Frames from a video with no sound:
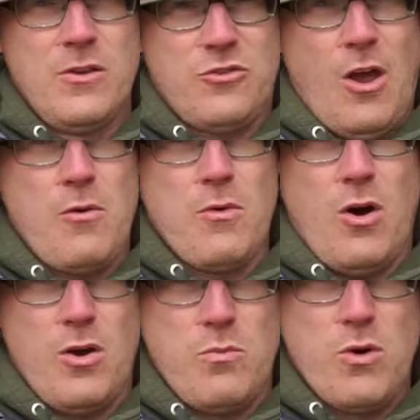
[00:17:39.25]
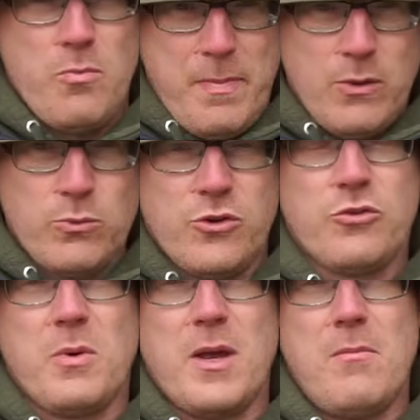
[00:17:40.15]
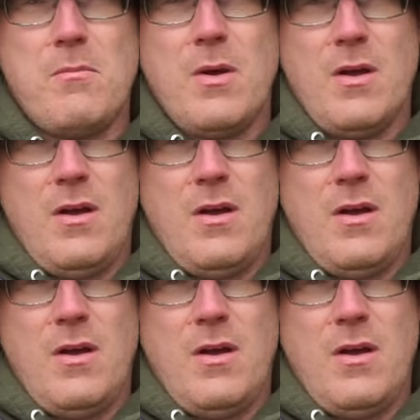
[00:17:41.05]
So I will build the swim,